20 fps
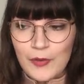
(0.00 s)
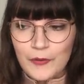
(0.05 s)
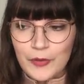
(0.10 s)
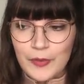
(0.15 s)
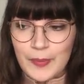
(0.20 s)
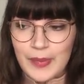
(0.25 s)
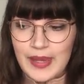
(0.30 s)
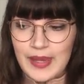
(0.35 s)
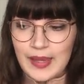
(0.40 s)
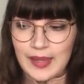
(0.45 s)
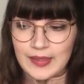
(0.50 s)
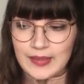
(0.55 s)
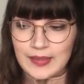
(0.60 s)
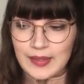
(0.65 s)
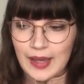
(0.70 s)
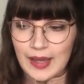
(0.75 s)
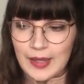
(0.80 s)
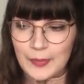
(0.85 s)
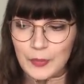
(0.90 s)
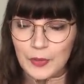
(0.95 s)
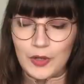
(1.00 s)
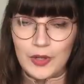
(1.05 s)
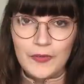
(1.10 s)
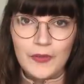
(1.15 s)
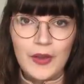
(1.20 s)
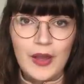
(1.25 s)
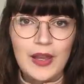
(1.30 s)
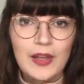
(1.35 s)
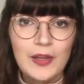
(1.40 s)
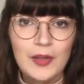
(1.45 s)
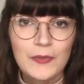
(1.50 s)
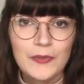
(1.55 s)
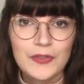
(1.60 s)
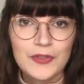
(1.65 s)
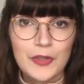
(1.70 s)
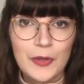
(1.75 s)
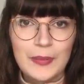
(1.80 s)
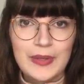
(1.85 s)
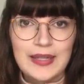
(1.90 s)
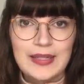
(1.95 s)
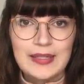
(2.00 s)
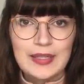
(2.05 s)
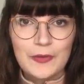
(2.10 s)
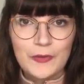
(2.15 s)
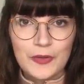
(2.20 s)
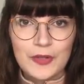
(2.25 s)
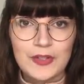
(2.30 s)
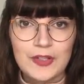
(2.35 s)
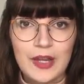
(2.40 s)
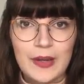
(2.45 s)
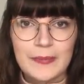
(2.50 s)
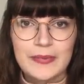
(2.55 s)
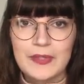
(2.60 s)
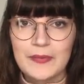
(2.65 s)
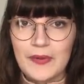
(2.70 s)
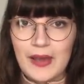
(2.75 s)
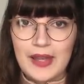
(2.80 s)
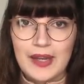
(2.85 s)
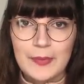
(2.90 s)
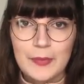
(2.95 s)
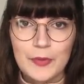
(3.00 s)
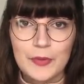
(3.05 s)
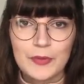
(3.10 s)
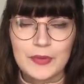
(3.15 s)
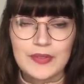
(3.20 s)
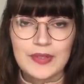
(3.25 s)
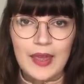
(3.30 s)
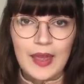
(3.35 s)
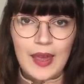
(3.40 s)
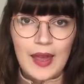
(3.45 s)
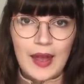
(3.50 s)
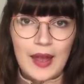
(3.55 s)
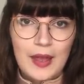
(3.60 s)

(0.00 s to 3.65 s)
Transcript: For me, as an animal lover, I love so many different types of animals.